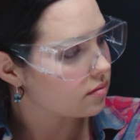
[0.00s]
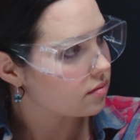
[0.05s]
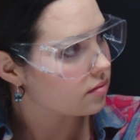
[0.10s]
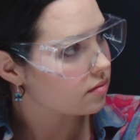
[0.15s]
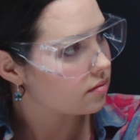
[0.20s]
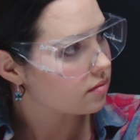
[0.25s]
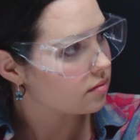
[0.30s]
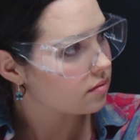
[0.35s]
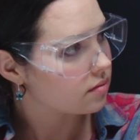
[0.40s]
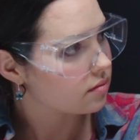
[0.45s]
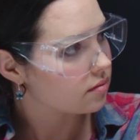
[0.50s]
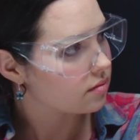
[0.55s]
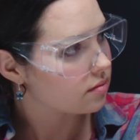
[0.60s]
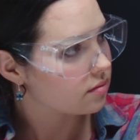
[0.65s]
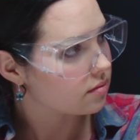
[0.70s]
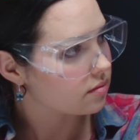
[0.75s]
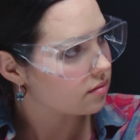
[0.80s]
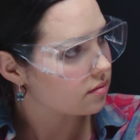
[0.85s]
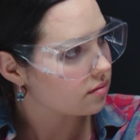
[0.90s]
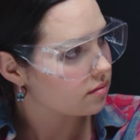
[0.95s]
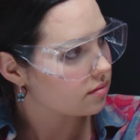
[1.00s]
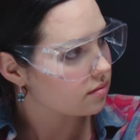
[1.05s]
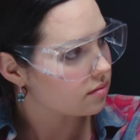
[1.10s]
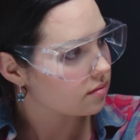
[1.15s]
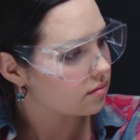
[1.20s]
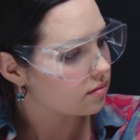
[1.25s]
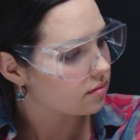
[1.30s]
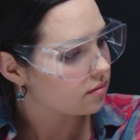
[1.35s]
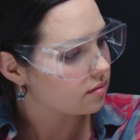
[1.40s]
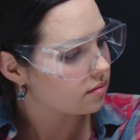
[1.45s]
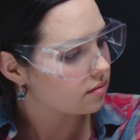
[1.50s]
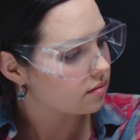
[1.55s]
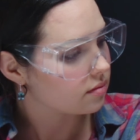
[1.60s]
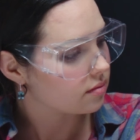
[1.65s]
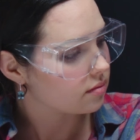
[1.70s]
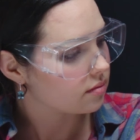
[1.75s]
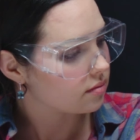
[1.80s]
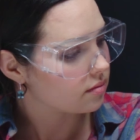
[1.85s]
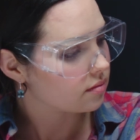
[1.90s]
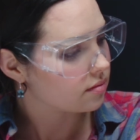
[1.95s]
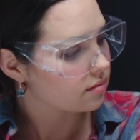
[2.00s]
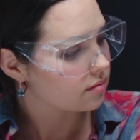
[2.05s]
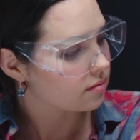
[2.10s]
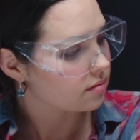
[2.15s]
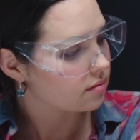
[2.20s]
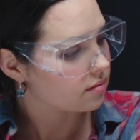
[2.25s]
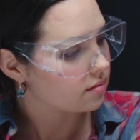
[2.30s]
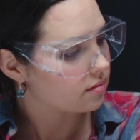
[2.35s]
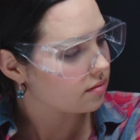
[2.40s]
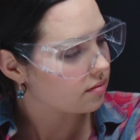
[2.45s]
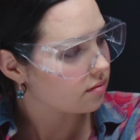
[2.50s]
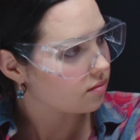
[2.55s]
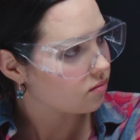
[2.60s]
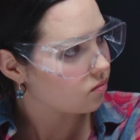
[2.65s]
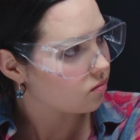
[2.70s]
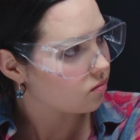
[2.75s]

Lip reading: (not speaking)